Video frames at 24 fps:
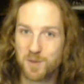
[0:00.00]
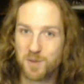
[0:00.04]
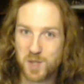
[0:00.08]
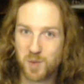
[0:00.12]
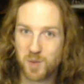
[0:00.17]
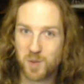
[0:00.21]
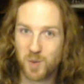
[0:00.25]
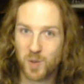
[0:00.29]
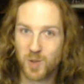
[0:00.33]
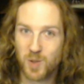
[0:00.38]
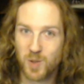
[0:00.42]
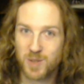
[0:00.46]
to
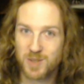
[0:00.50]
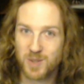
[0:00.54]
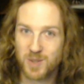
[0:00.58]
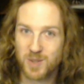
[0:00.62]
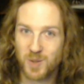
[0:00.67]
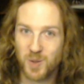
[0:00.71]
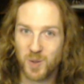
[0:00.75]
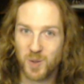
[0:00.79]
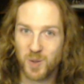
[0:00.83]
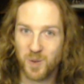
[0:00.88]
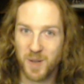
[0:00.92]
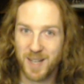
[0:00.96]
you all as
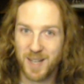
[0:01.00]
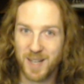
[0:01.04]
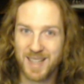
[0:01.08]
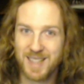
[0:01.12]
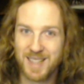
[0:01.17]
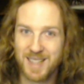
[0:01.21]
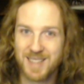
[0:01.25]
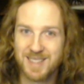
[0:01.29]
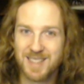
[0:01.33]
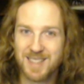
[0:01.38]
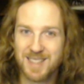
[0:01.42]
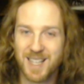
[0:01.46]

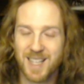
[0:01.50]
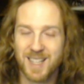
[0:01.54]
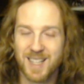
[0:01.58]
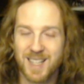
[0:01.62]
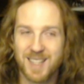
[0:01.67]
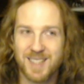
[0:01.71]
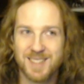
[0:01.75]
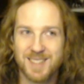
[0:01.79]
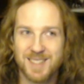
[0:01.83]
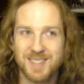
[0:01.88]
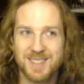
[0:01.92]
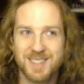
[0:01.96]
always,
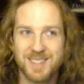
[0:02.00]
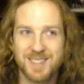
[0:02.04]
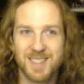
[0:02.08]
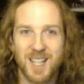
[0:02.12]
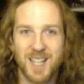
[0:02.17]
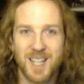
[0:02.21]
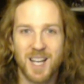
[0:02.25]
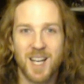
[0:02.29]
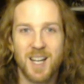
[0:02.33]
and